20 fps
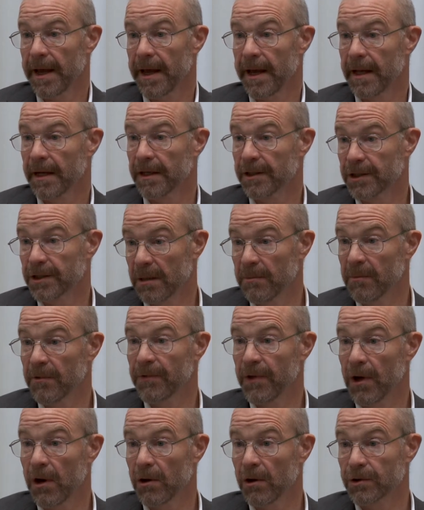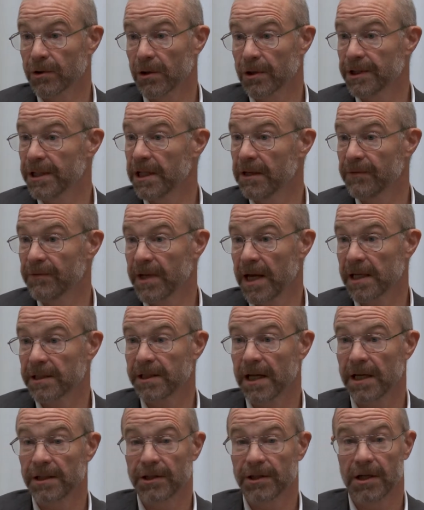And some of those, our chief
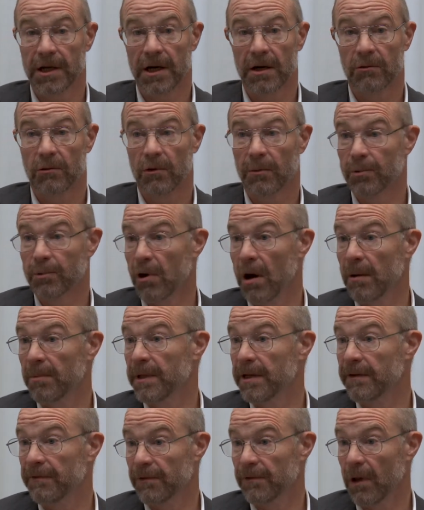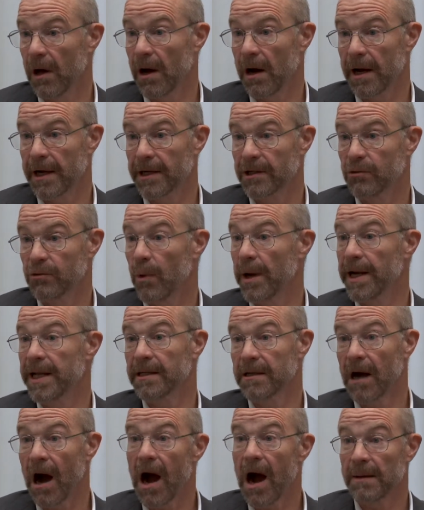test engineer will probably fly
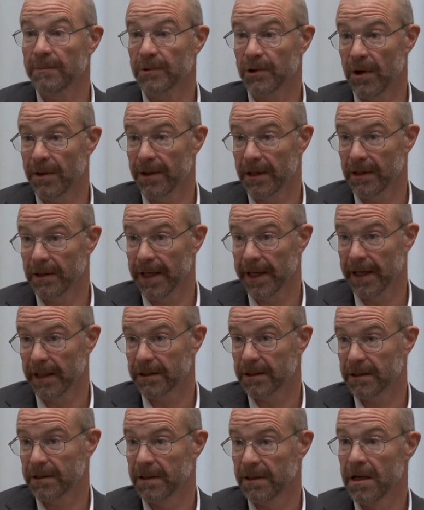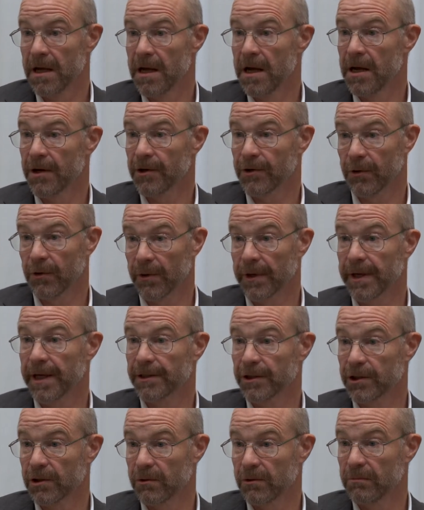20 times on the Lynx during
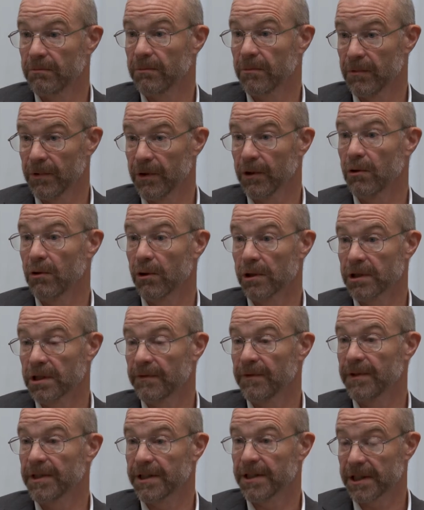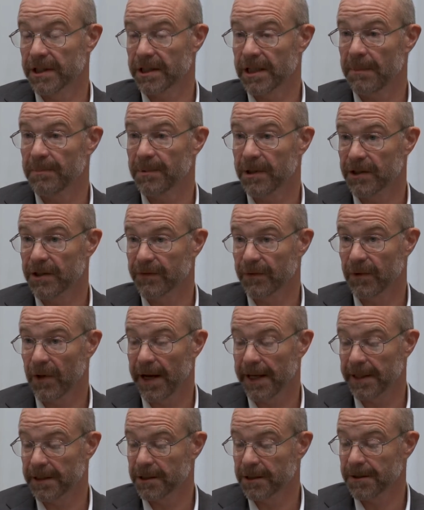its the course of its acceptance
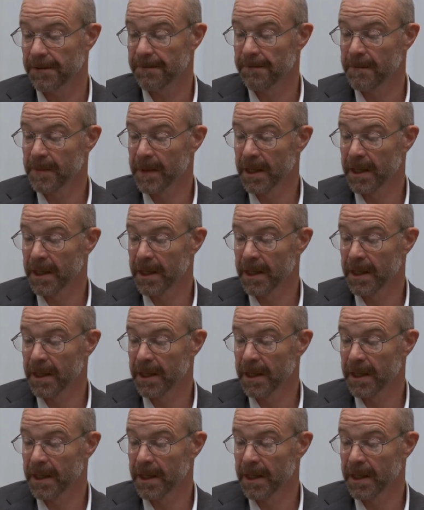flights.